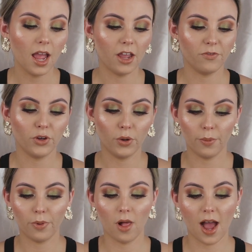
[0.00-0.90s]
If you
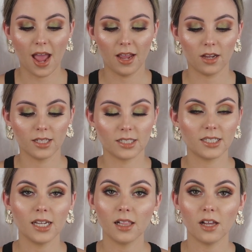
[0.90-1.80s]
apply
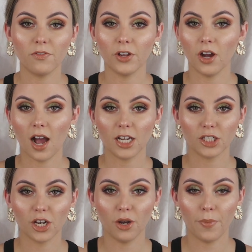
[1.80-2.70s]
concealer for your
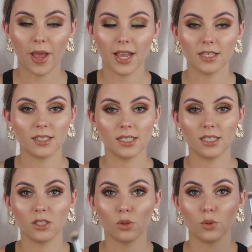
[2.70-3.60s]
eyeshadow base, this
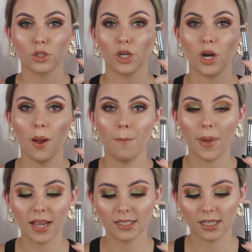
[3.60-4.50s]
is also
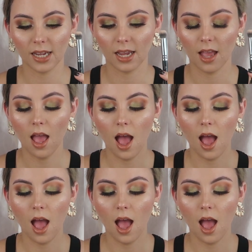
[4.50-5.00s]
amazing.